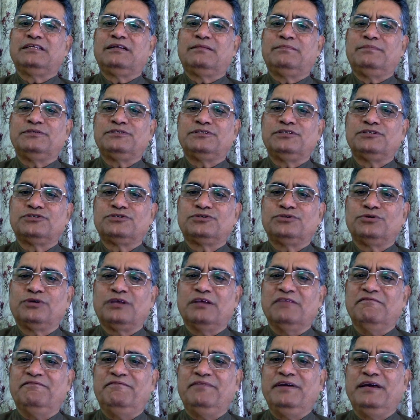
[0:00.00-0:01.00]
business took
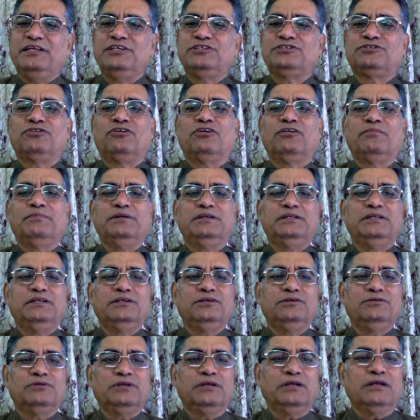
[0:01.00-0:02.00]
a very strong beating
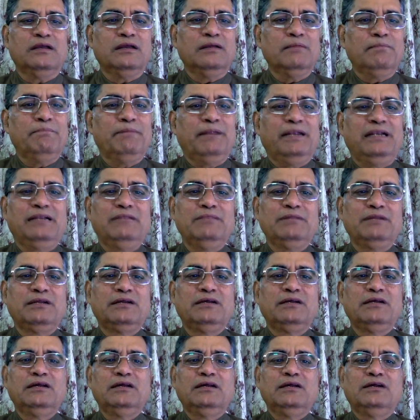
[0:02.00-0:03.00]
during pandemic
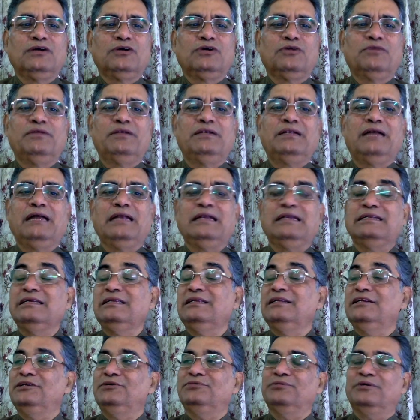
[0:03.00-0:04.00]
COVID-19
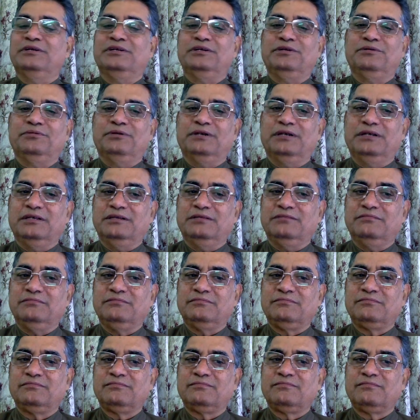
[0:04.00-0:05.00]
in 2020.
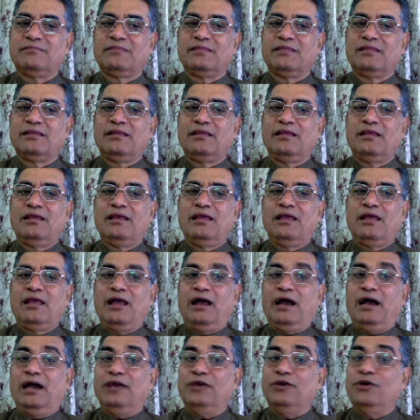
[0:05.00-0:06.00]

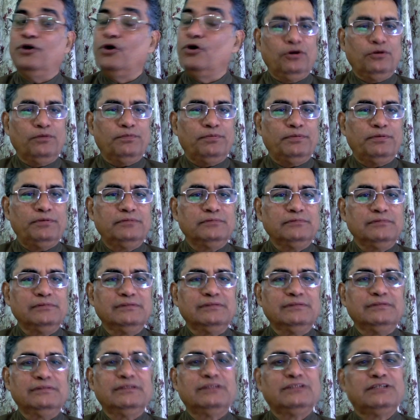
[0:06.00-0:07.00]
I hope
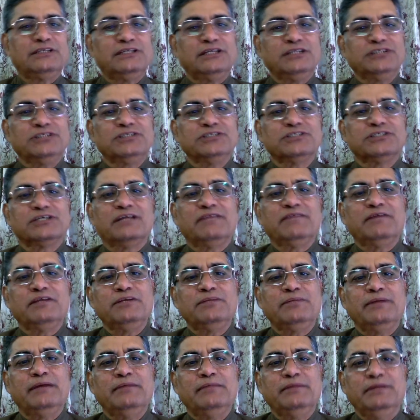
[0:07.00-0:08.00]
the suggestions conveyed
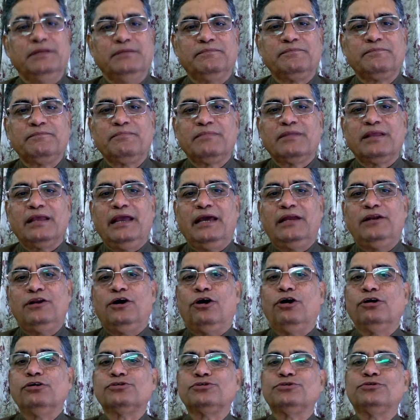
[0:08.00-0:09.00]
by me and
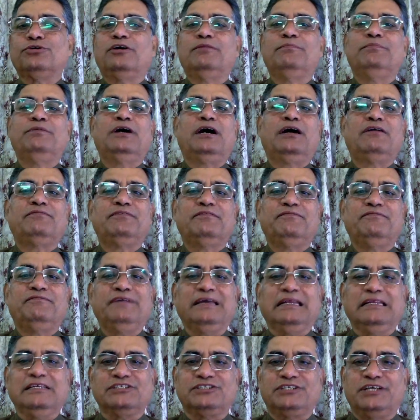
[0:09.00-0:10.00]
also on behalf of
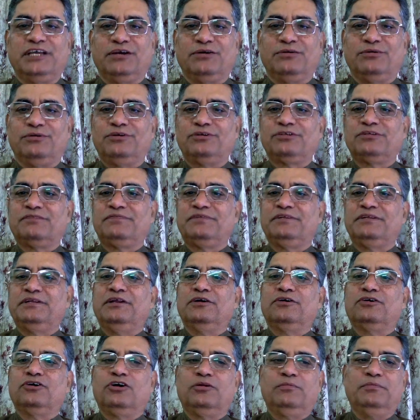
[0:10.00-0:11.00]
various stakeholders of Indian
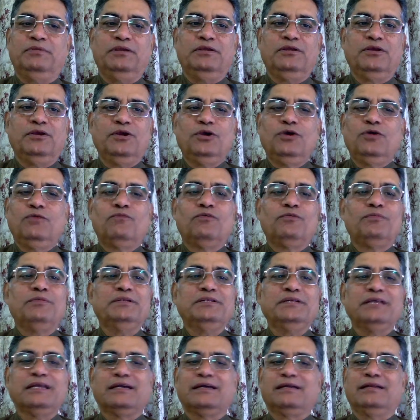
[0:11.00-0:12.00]
economy would be
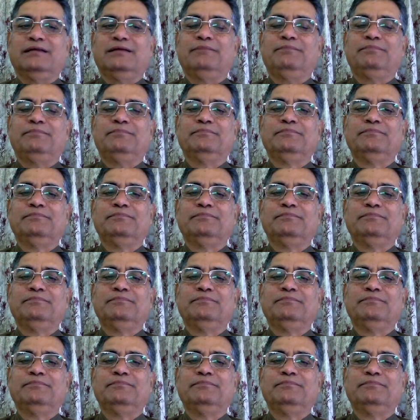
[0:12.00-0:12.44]
taken up